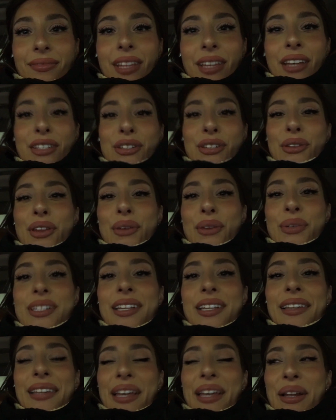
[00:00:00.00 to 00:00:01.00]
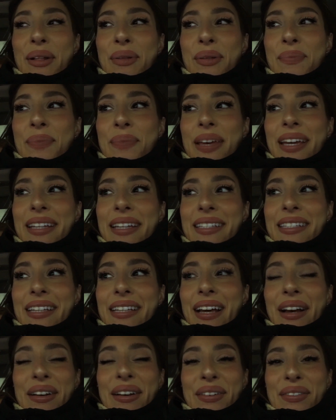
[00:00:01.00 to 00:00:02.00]
So there was a little bit
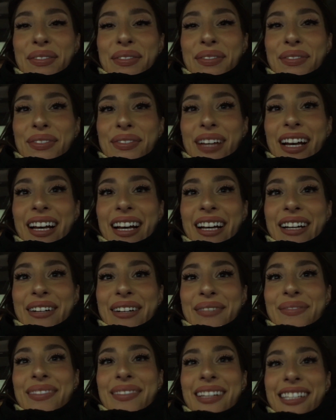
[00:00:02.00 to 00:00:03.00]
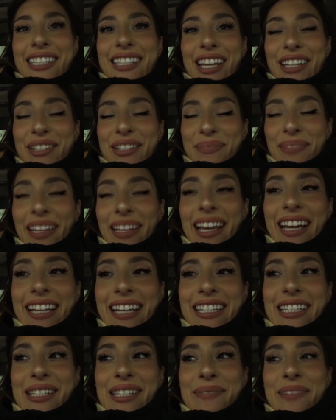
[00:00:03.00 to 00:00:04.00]
of a change of
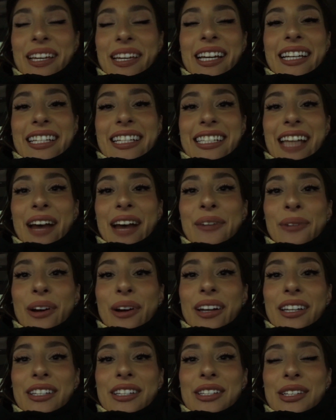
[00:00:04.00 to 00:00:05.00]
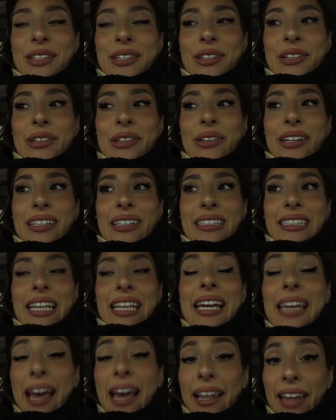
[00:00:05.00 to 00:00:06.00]
plans because I wanted to
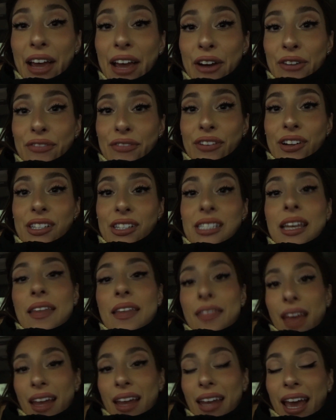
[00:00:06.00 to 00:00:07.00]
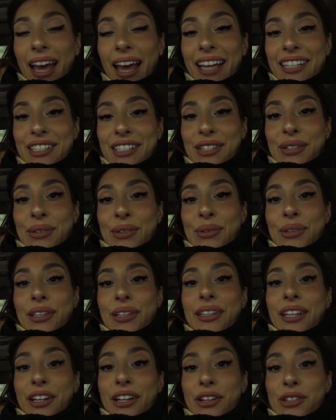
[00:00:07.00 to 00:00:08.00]
take Ella out first and then head to the
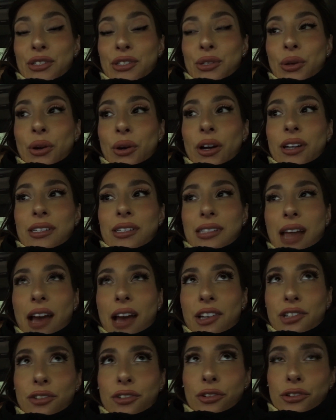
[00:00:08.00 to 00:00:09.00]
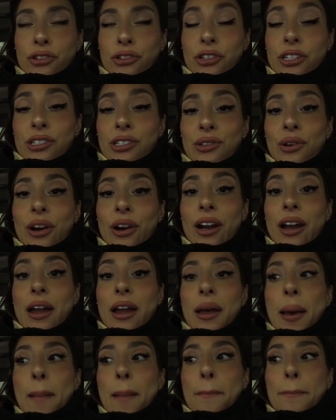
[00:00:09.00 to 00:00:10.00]
liquor store slash grocery store.
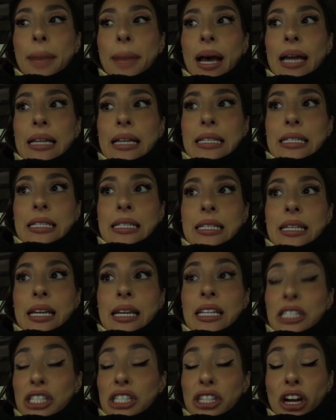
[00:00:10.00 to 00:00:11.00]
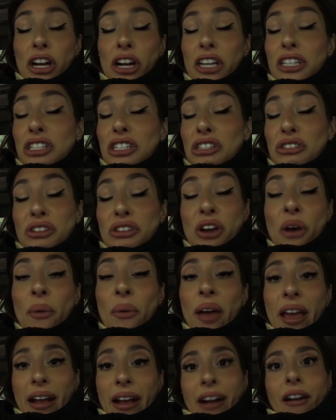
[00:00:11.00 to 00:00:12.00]
But it started
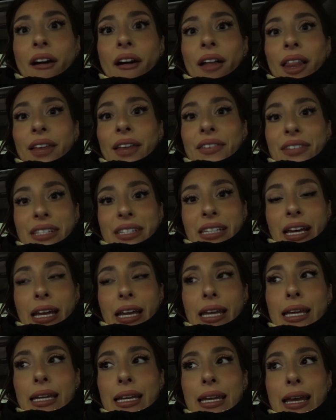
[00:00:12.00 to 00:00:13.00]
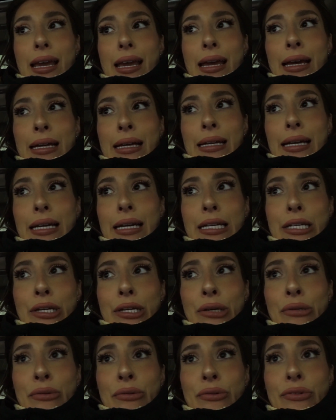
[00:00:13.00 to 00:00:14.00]
snowing all of a sudden, and I
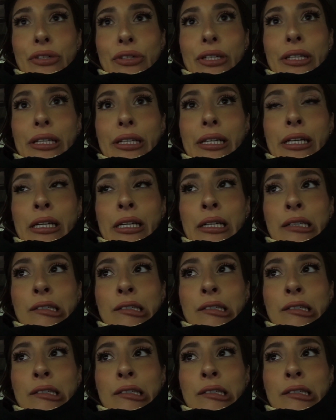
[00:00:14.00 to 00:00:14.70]
don't really